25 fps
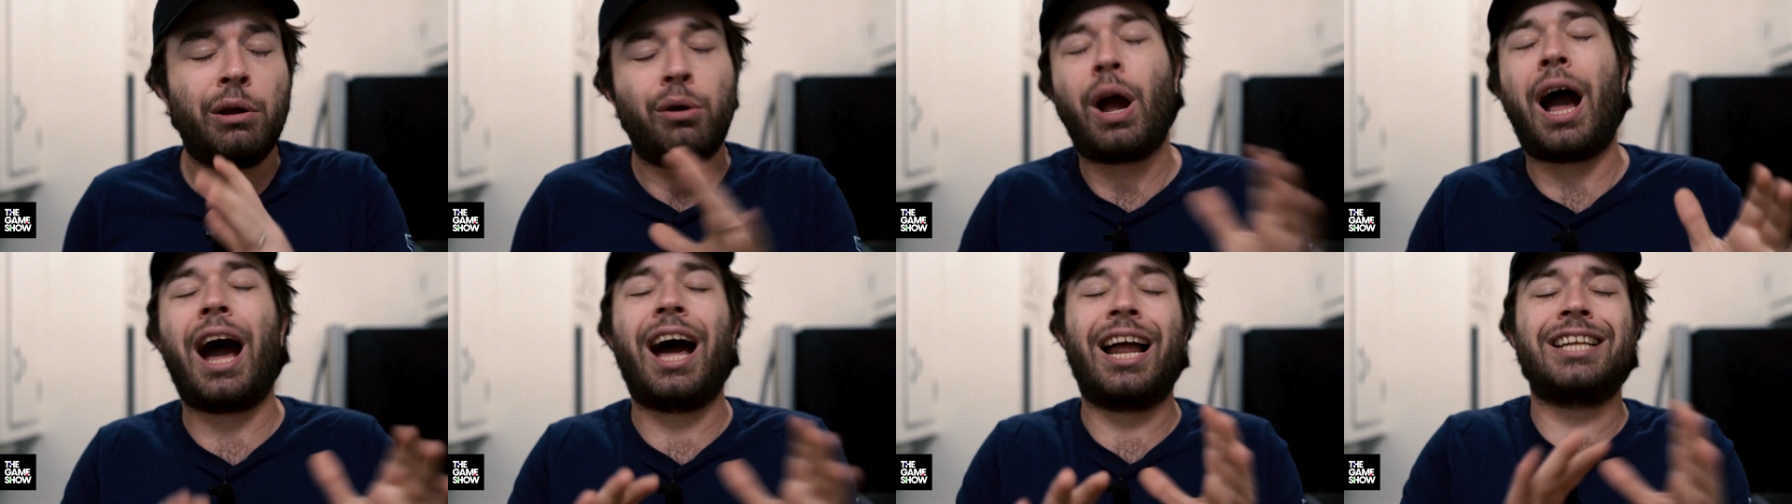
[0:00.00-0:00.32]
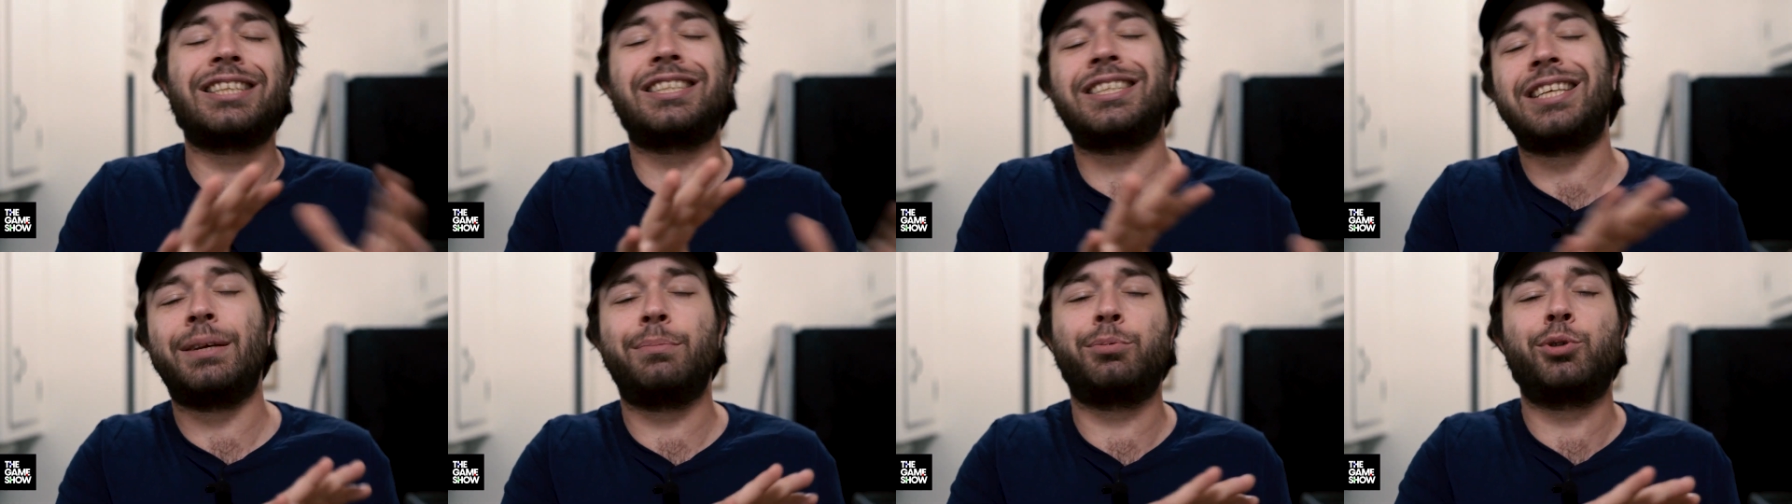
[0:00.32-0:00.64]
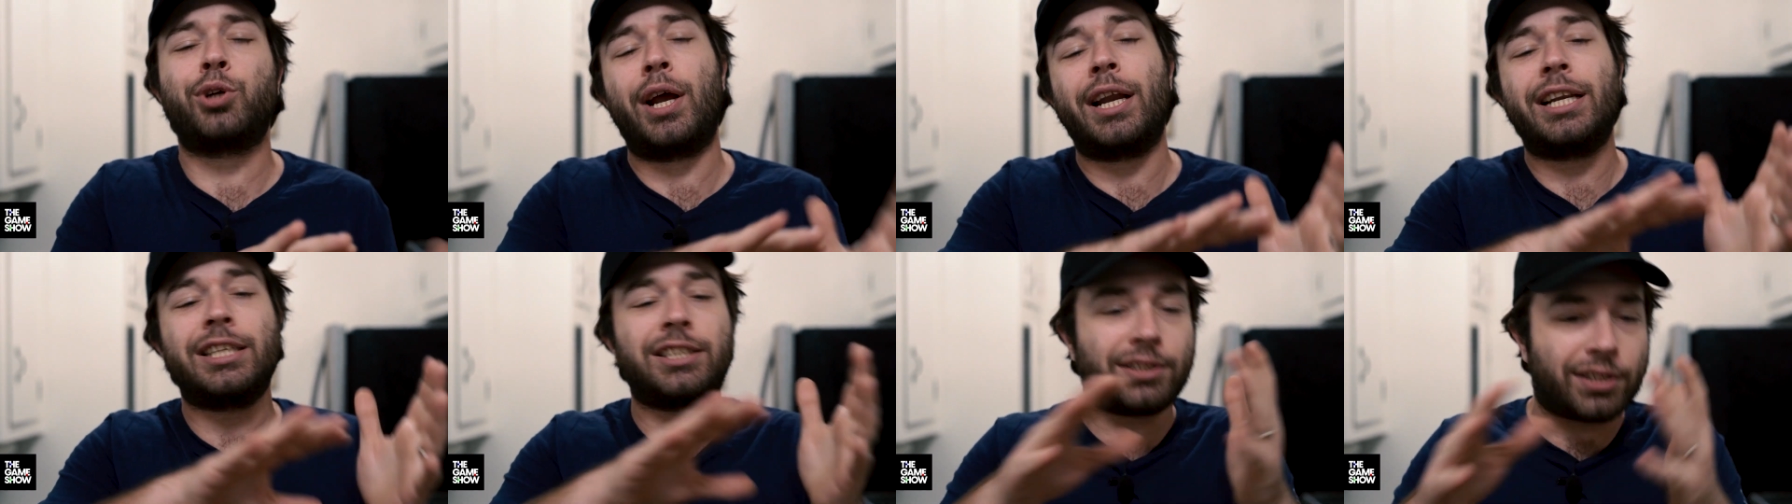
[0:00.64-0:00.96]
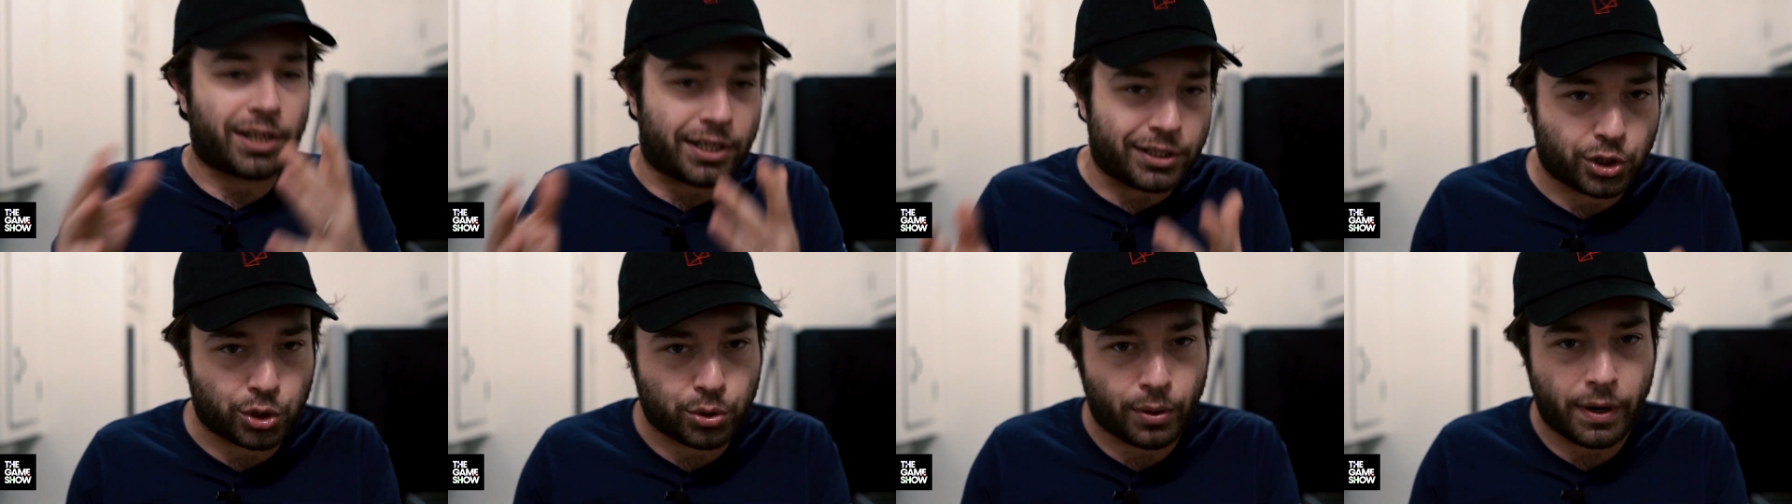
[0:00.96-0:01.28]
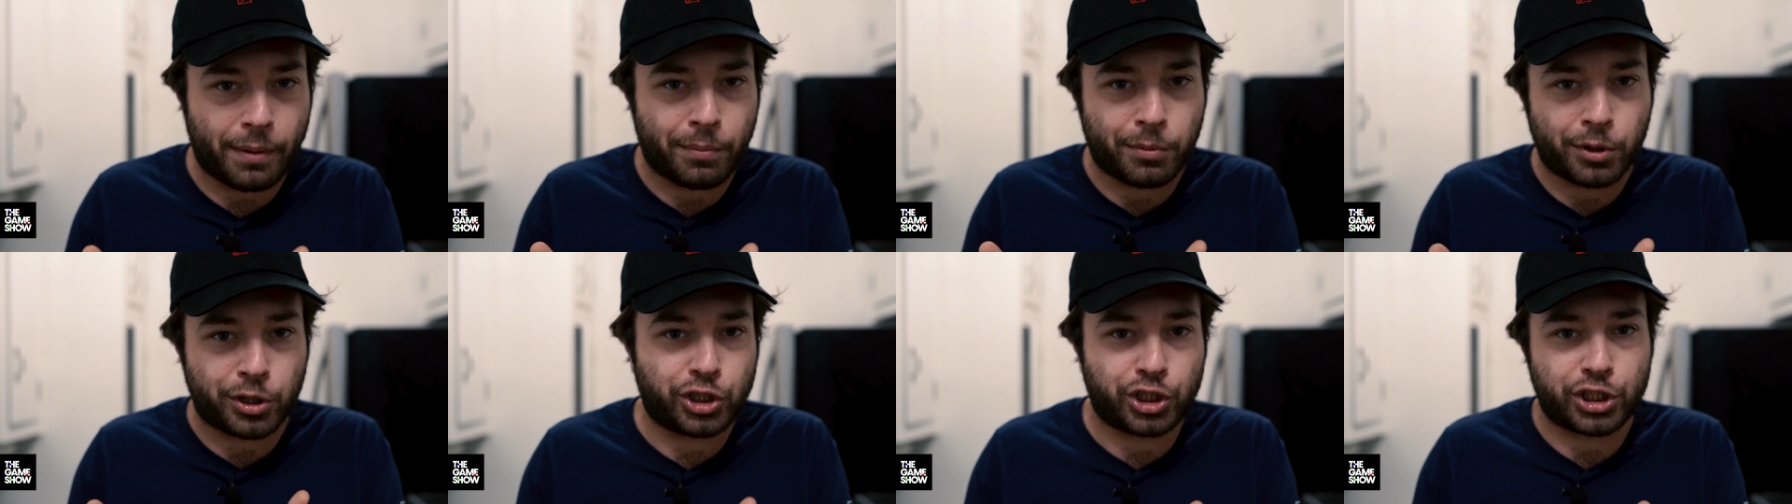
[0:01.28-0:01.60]
Honestly, I'm trying to stay
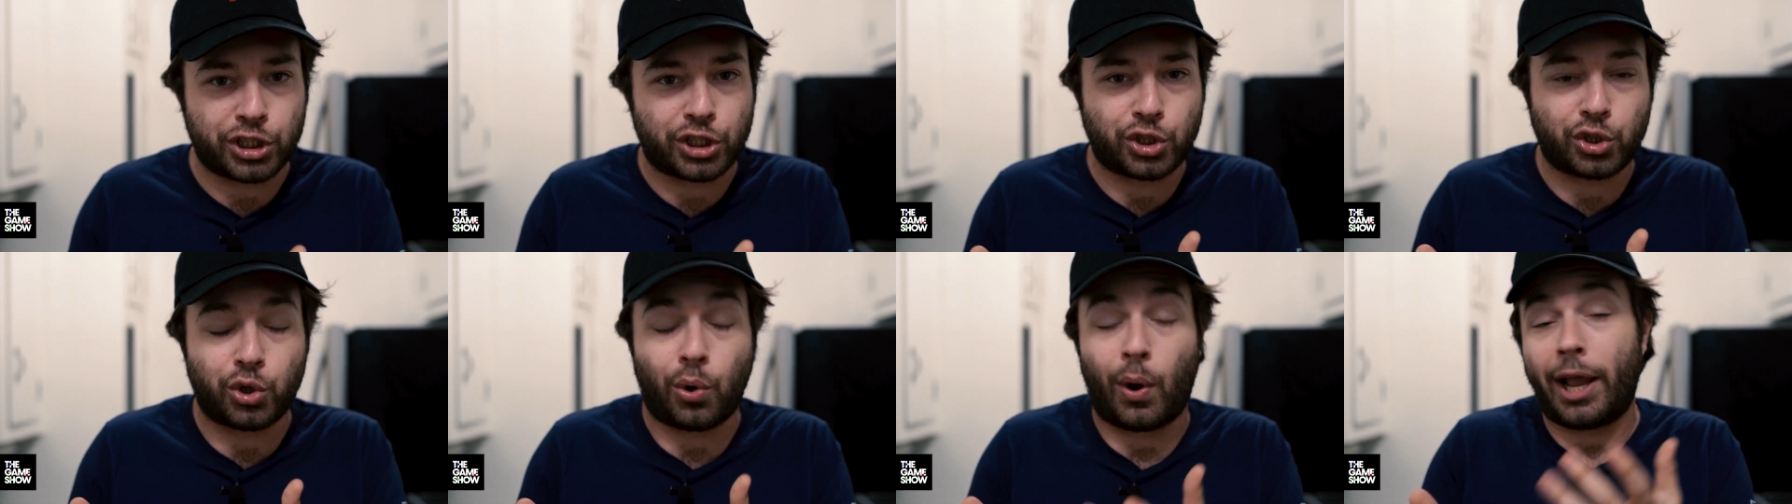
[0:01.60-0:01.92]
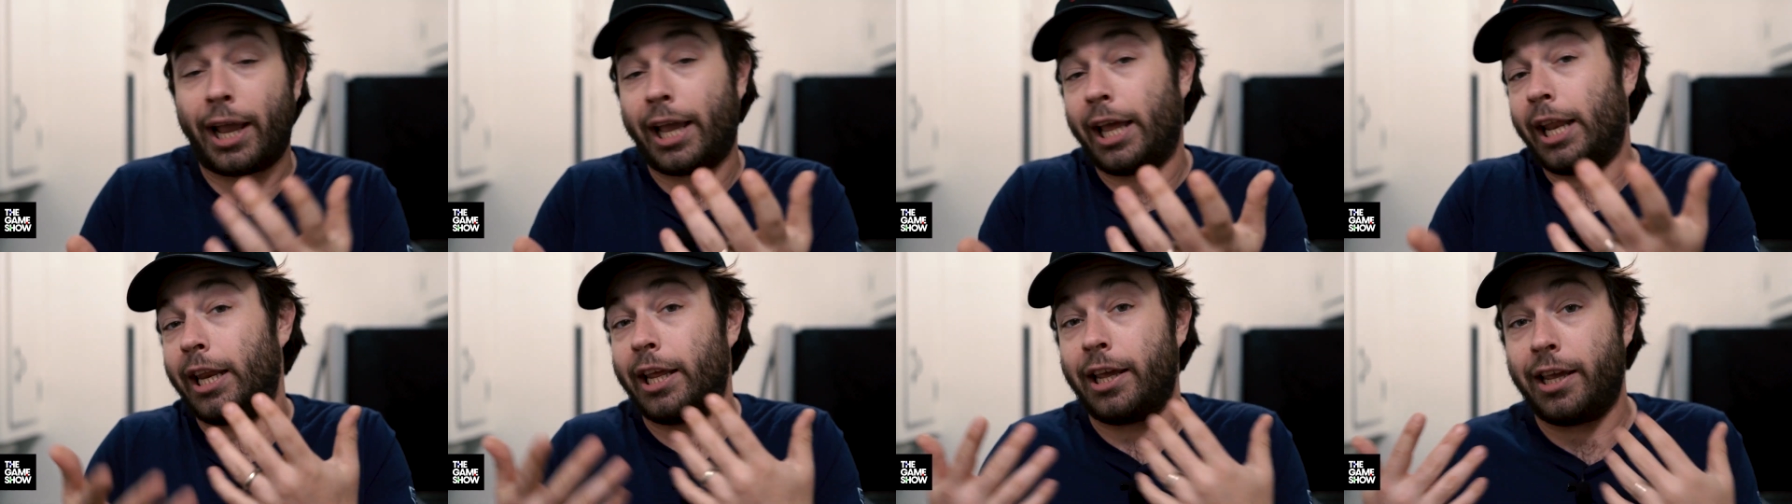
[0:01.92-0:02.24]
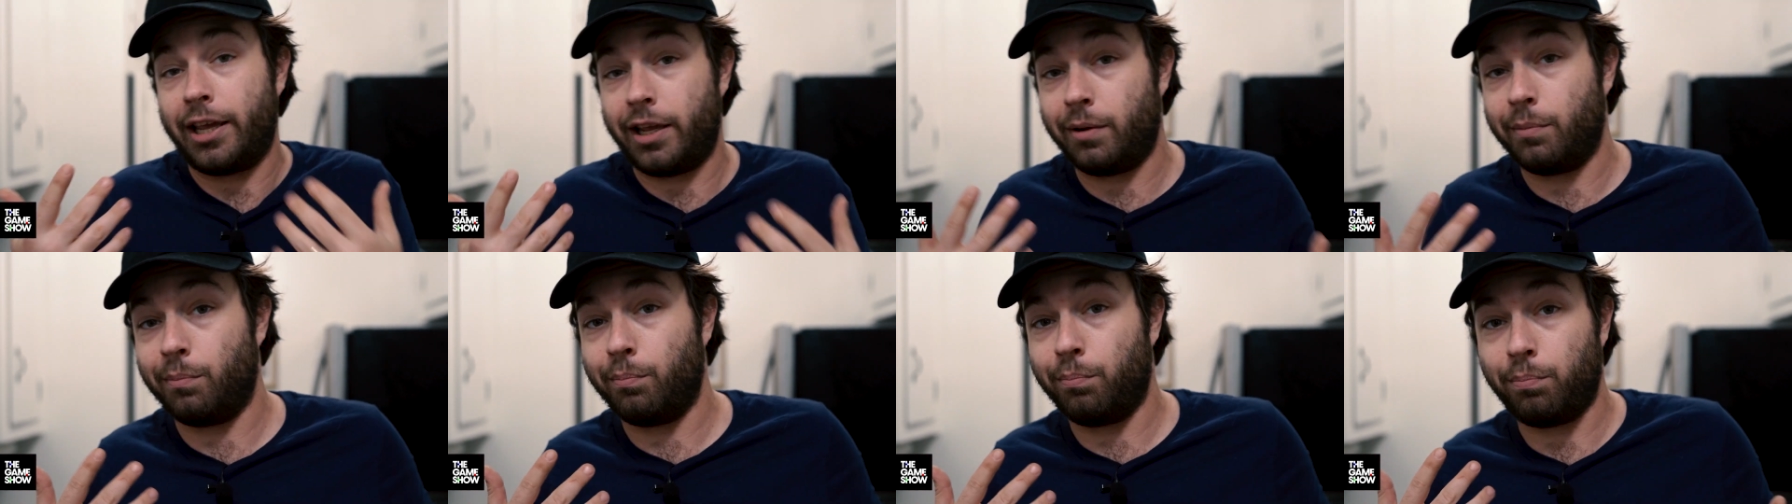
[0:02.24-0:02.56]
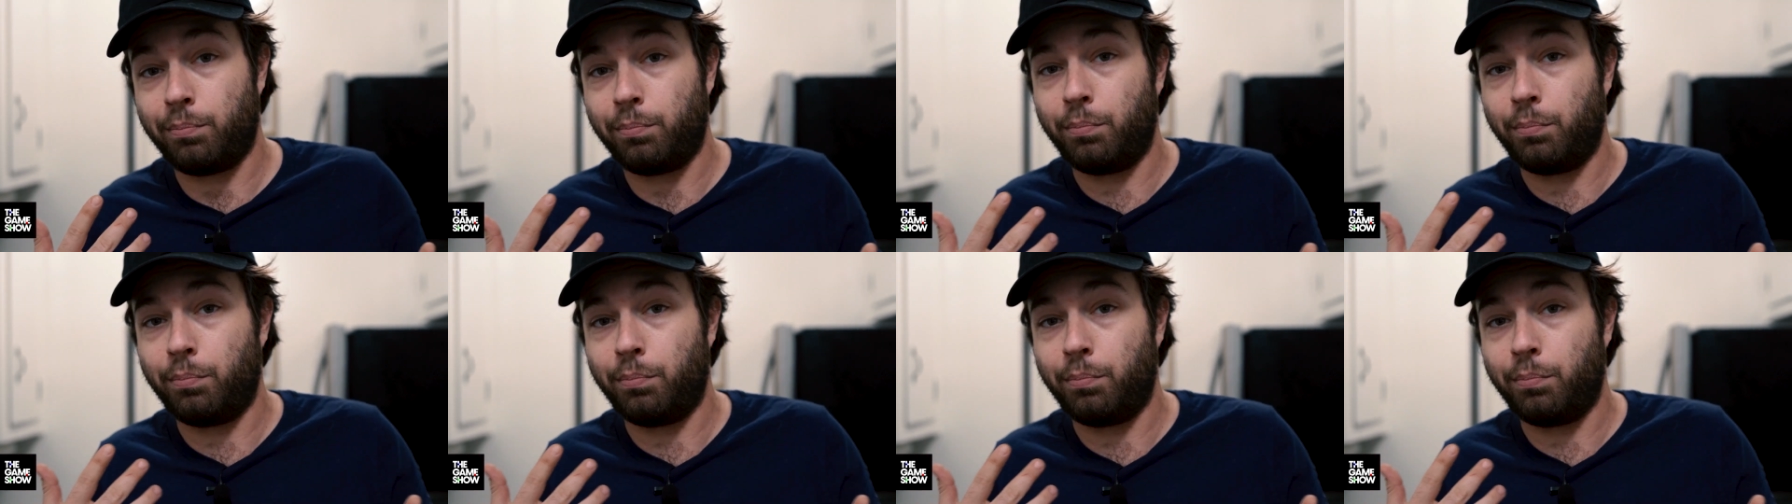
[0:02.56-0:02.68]
trimmer just so I can eat.